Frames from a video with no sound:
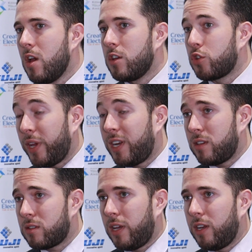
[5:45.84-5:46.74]
So it
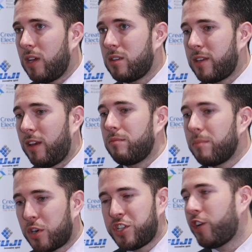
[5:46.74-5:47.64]
is,
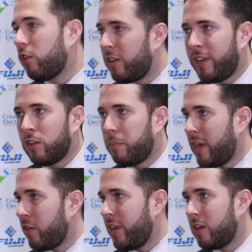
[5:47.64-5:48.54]
particularly in the Bay
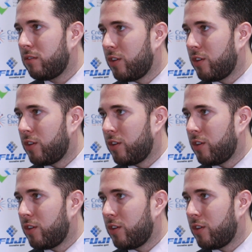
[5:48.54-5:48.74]
Area.